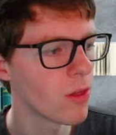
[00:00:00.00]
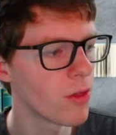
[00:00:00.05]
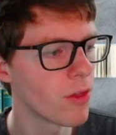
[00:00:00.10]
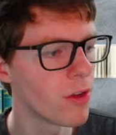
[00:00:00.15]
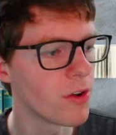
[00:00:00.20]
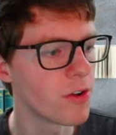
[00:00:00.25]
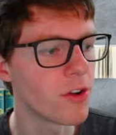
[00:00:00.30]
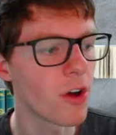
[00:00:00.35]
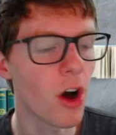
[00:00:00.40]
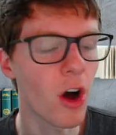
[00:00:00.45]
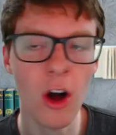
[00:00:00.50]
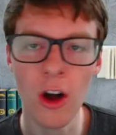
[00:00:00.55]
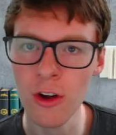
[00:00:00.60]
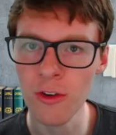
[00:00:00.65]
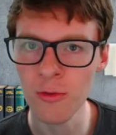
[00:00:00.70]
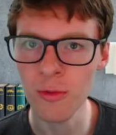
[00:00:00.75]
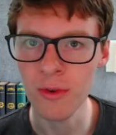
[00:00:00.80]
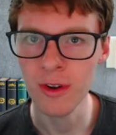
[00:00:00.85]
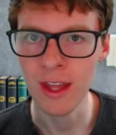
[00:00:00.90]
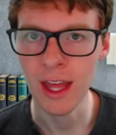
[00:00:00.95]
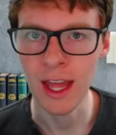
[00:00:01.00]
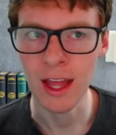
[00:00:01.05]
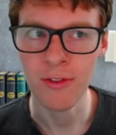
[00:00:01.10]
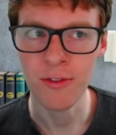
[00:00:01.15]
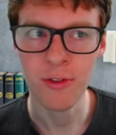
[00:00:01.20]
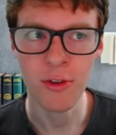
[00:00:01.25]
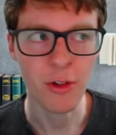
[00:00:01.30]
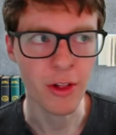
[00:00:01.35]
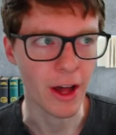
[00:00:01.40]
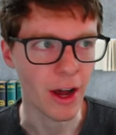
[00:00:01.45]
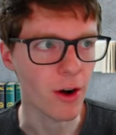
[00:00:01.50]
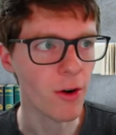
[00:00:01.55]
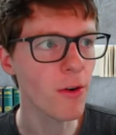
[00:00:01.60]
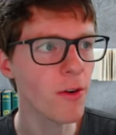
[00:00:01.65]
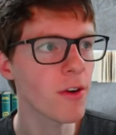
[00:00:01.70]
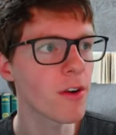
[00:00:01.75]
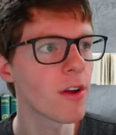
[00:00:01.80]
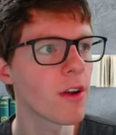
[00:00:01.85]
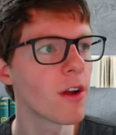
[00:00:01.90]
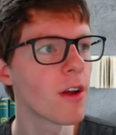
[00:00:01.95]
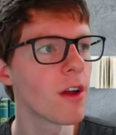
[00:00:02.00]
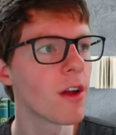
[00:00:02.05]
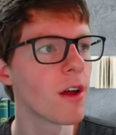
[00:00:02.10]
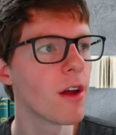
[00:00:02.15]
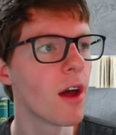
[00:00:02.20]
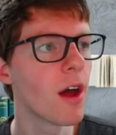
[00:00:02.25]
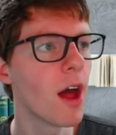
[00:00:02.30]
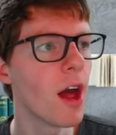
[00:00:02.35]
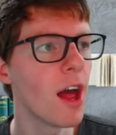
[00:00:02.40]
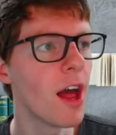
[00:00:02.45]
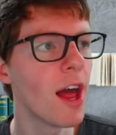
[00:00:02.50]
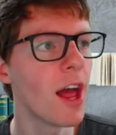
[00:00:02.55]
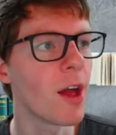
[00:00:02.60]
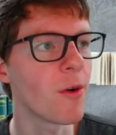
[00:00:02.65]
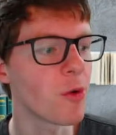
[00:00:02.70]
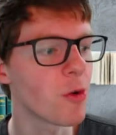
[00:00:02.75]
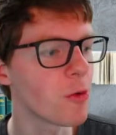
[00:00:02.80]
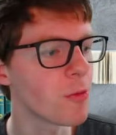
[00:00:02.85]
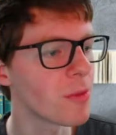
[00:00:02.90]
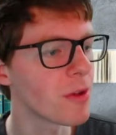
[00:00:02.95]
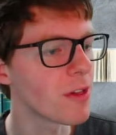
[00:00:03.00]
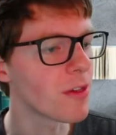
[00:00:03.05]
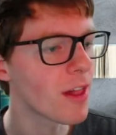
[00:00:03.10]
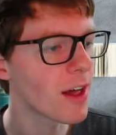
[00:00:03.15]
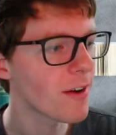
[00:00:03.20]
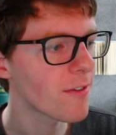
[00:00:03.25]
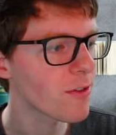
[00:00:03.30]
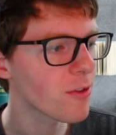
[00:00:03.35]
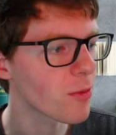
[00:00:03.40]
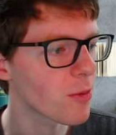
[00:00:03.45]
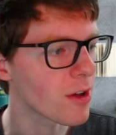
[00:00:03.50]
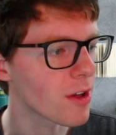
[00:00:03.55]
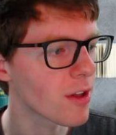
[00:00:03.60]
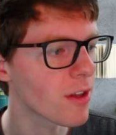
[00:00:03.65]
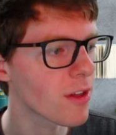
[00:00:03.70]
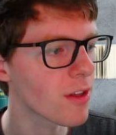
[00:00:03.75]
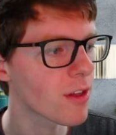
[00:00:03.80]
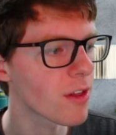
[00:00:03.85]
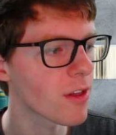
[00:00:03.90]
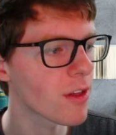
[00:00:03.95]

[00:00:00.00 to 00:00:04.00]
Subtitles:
the dogs would cancel out and we would be left with